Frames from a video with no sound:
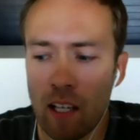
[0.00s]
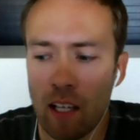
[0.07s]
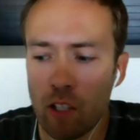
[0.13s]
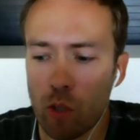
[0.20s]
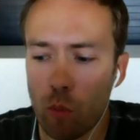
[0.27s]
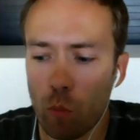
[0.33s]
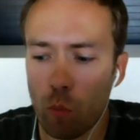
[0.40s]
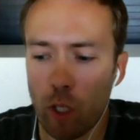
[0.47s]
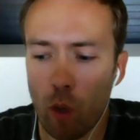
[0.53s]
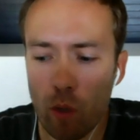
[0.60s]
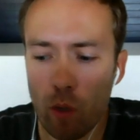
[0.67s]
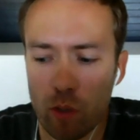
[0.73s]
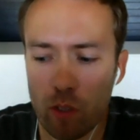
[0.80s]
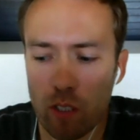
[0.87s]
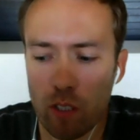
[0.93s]
So we go
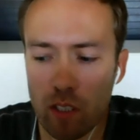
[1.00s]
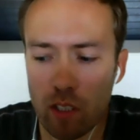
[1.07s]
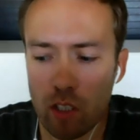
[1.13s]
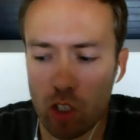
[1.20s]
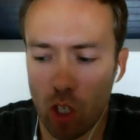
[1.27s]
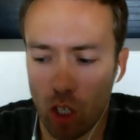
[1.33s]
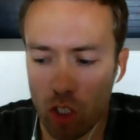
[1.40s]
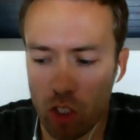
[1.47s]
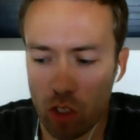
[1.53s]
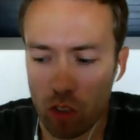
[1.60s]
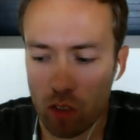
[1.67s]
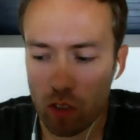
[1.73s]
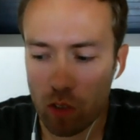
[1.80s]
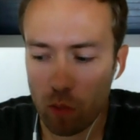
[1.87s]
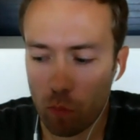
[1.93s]
into these
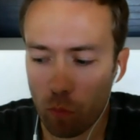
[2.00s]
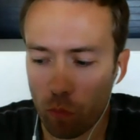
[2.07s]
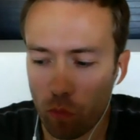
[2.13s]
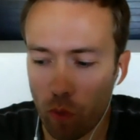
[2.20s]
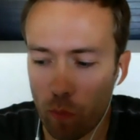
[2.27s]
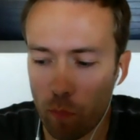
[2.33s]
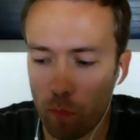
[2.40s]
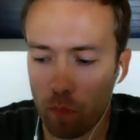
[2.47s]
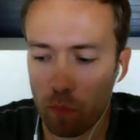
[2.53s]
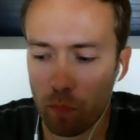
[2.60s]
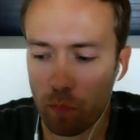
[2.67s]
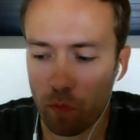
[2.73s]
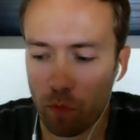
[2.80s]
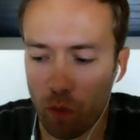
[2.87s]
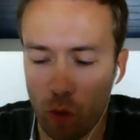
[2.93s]
discussions
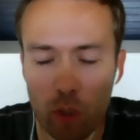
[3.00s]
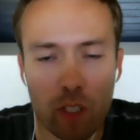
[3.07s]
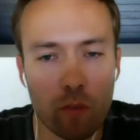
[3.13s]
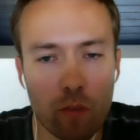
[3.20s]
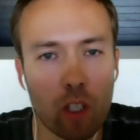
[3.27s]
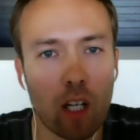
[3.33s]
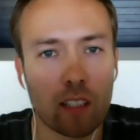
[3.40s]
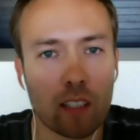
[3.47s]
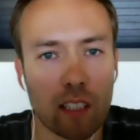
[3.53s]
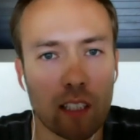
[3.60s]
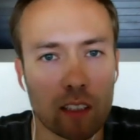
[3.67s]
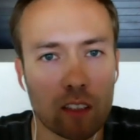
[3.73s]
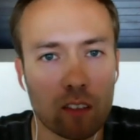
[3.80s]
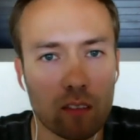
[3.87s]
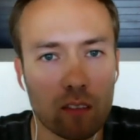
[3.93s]
from very different
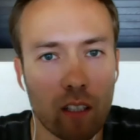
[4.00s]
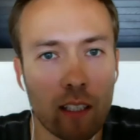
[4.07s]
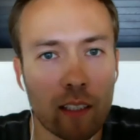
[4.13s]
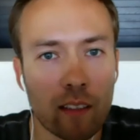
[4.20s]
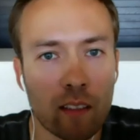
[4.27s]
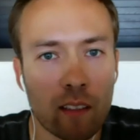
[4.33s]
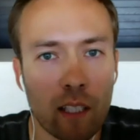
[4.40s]
contexts, right?